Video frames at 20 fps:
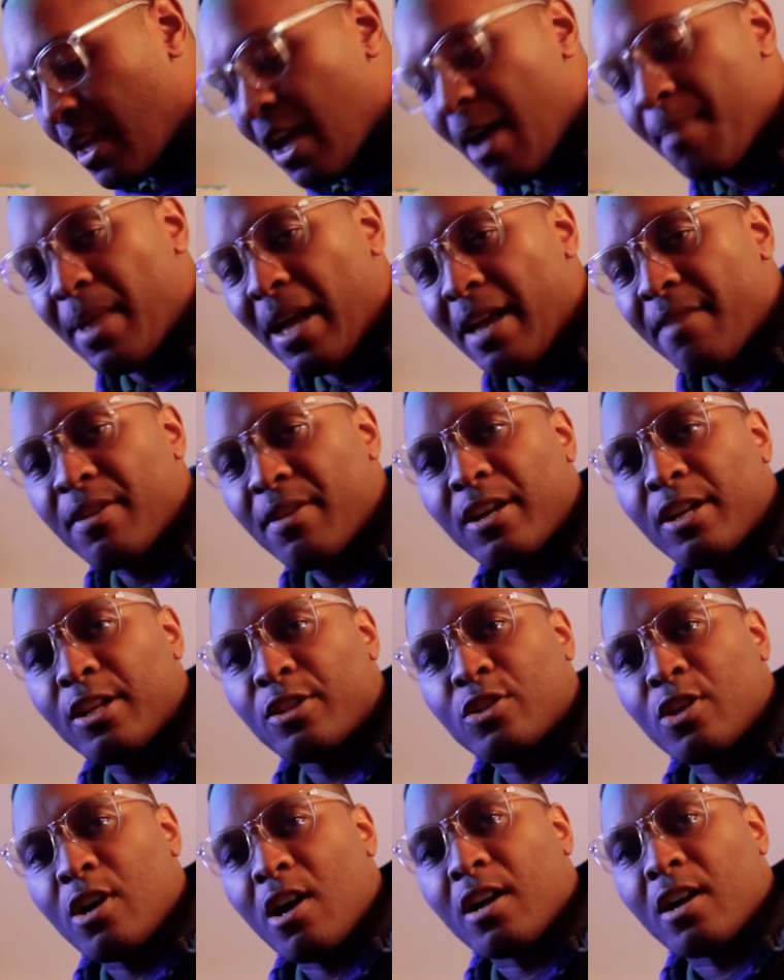I'm not even gonna
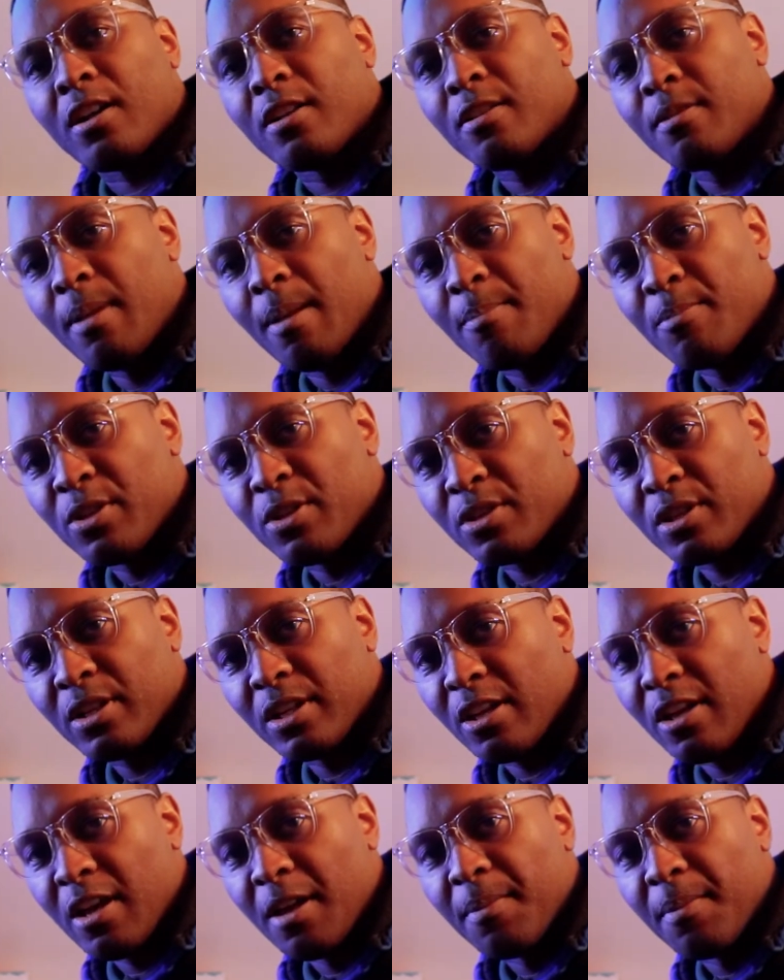talk. I'm just
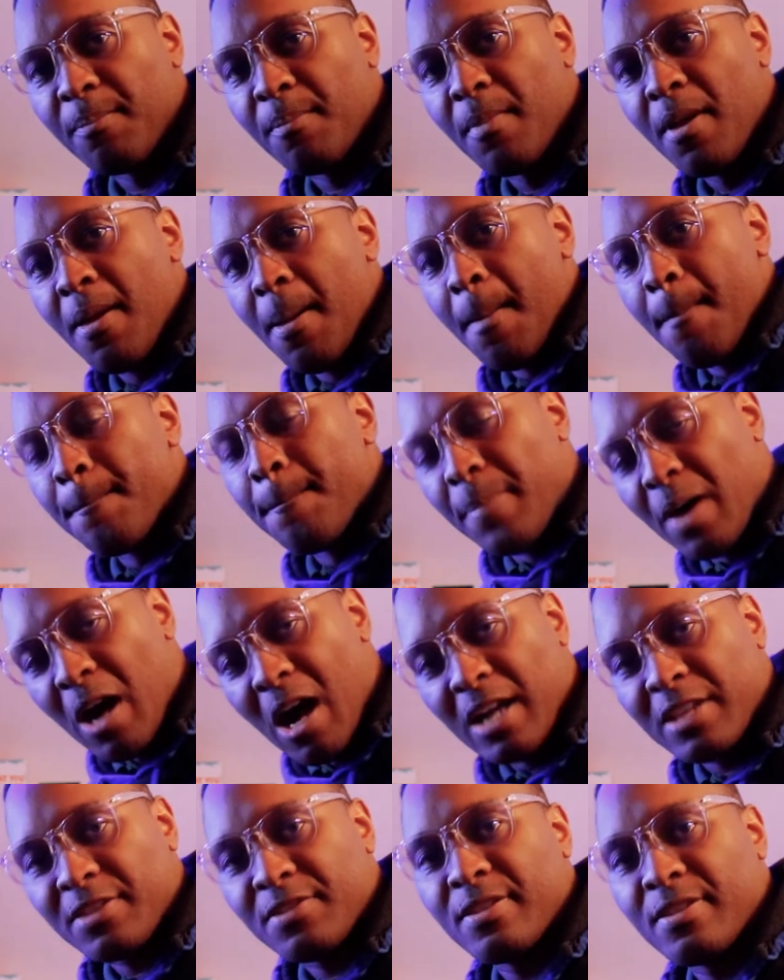gonna
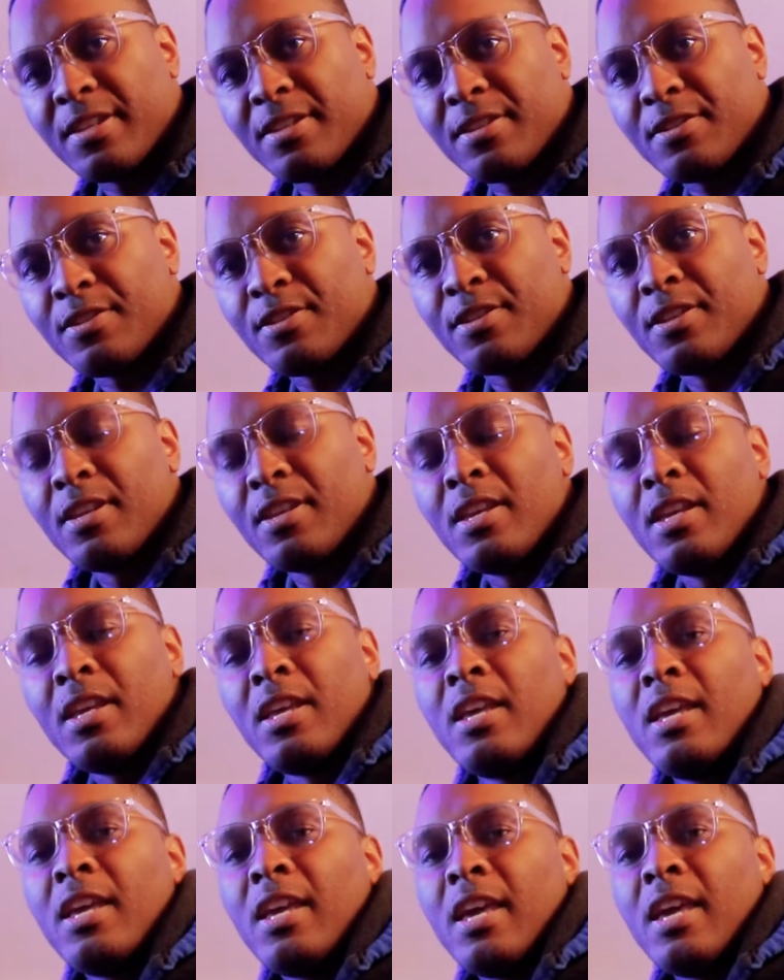unbox this
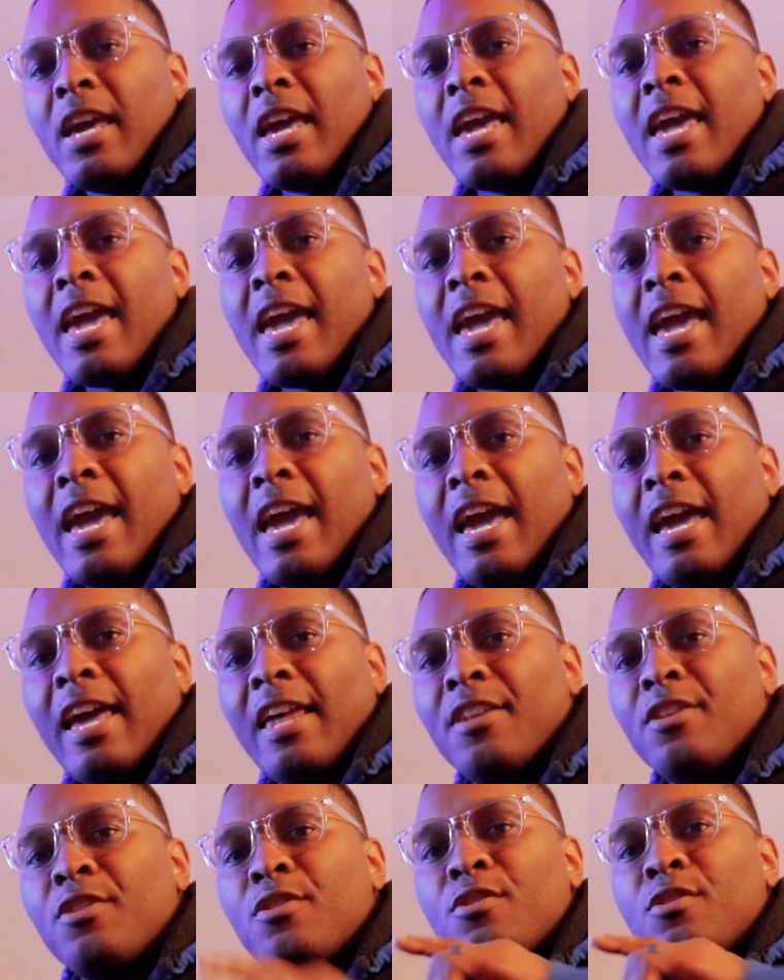
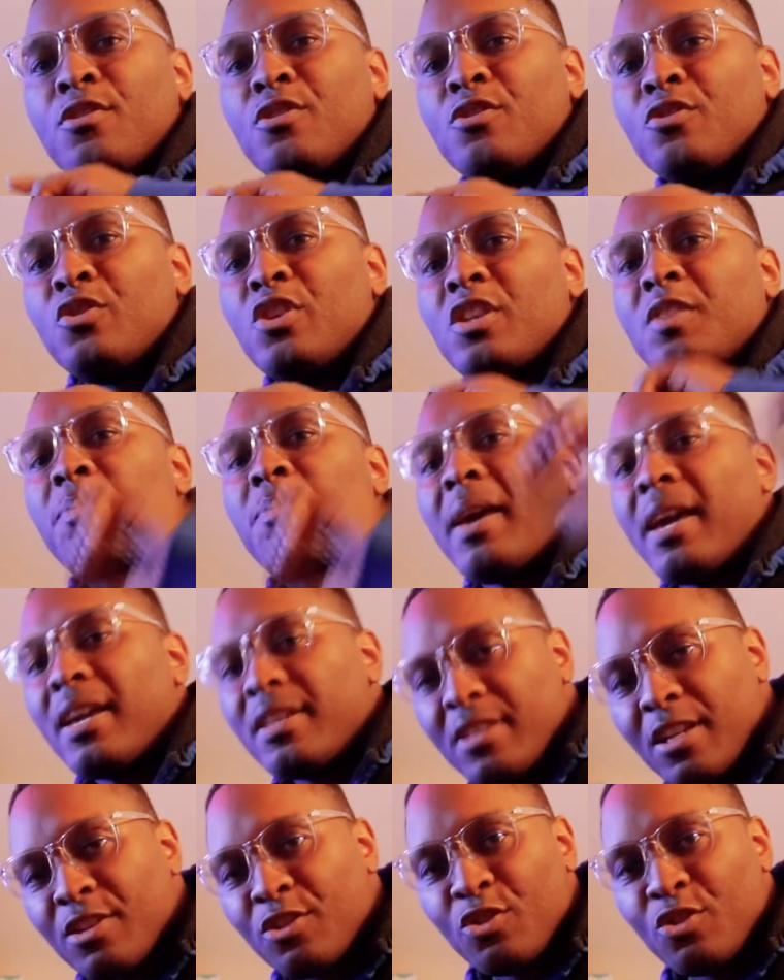and just pay
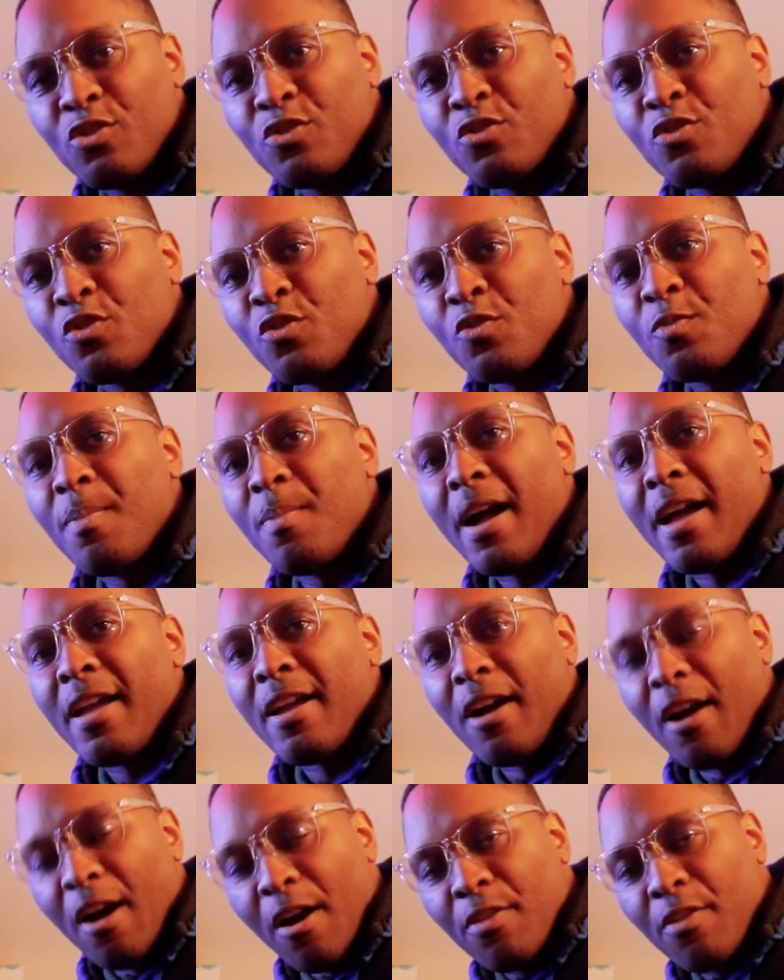attention to
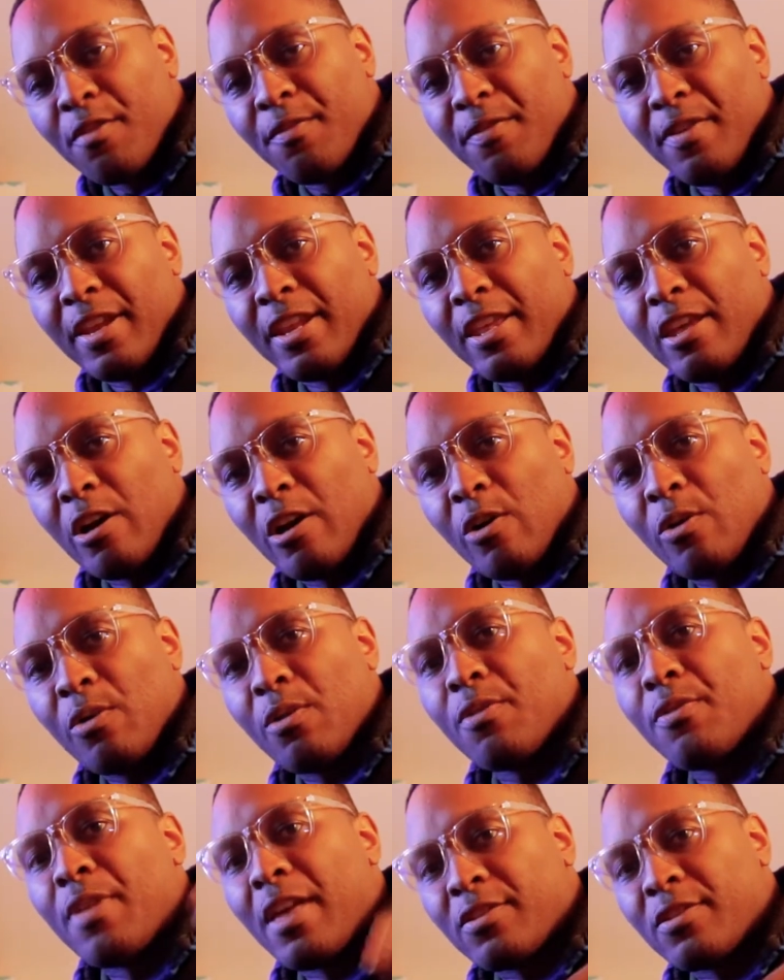my other
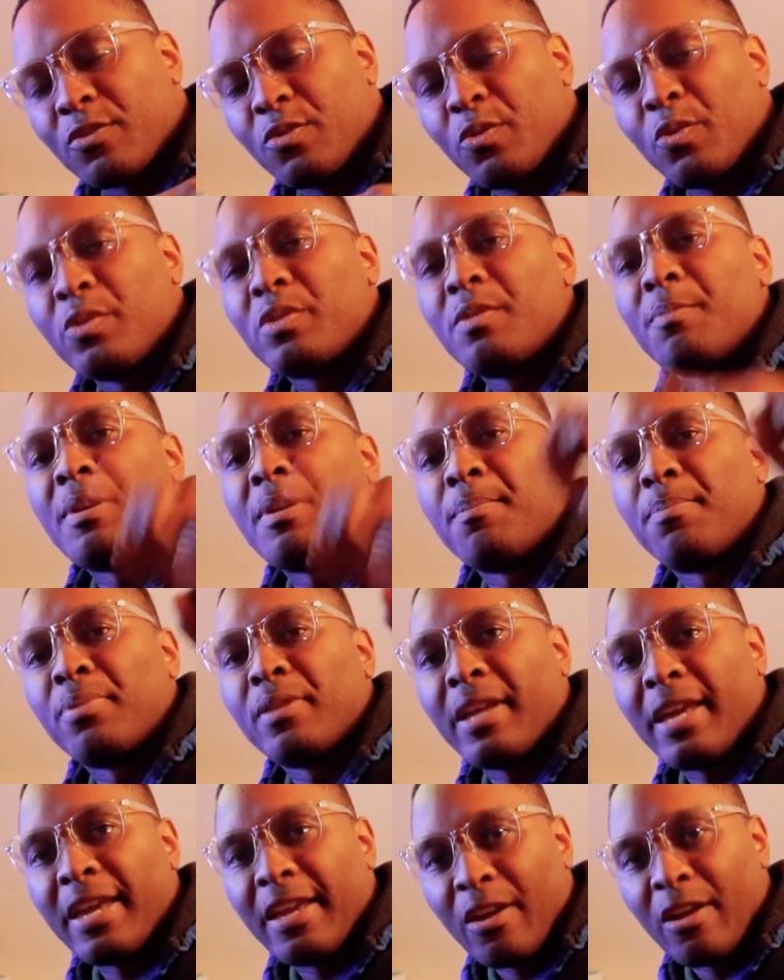video that's going to be
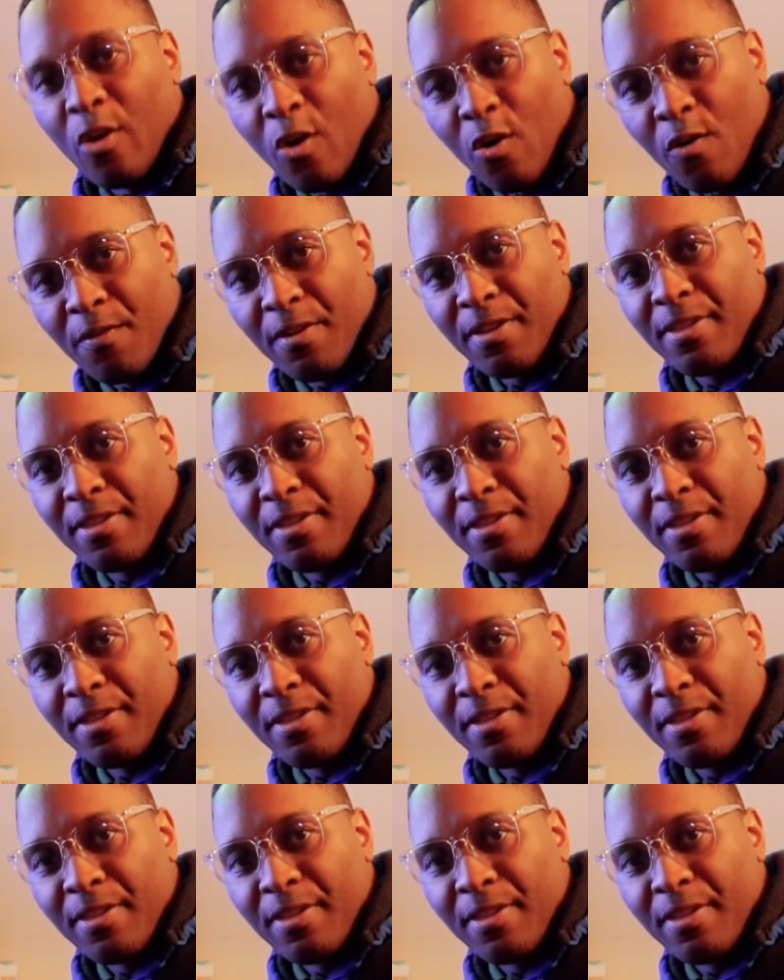playing over